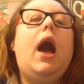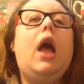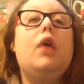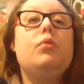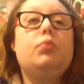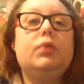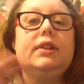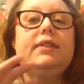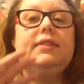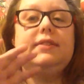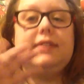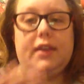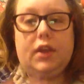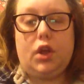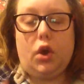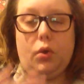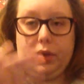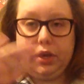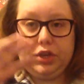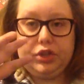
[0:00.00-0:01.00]
I wouldn't say
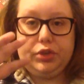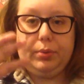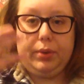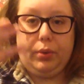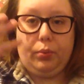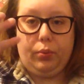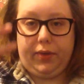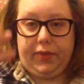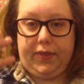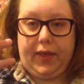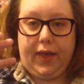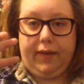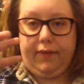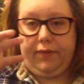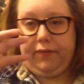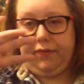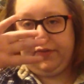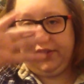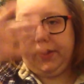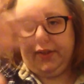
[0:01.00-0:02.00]
go into it with that
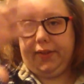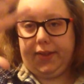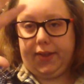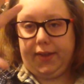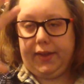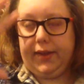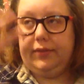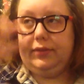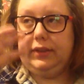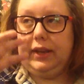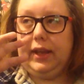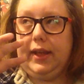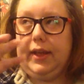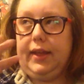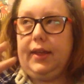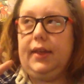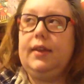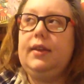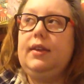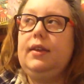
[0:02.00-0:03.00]
feeling of
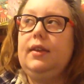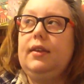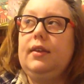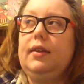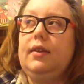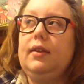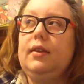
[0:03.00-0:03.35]
like